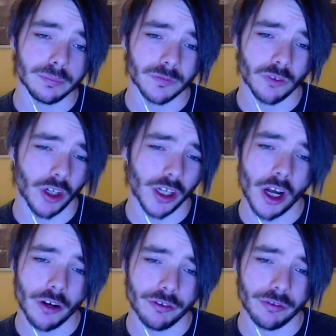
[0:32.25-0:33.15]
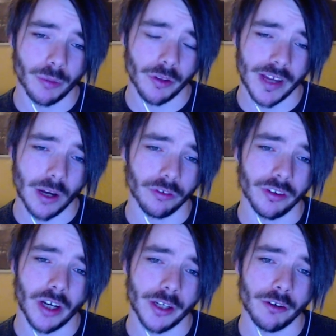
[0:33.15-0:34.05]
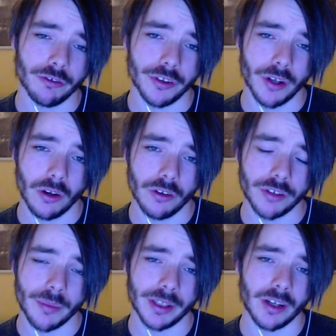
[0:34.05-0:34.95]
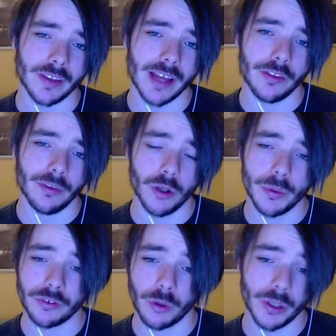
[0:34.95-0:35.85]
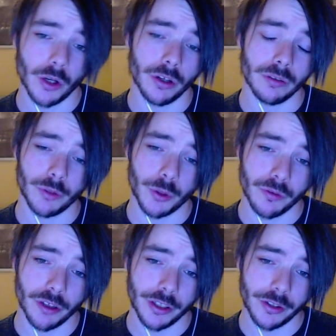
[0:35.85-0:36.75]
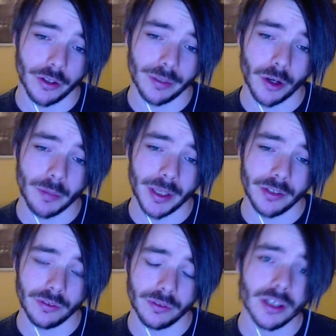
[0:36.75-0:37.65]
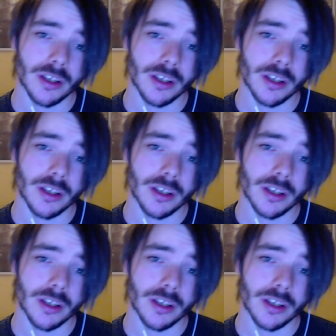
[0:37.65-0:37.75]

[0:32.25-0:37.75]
Or like $1,900, something like that at the moment. So we're doing really good in my opinion.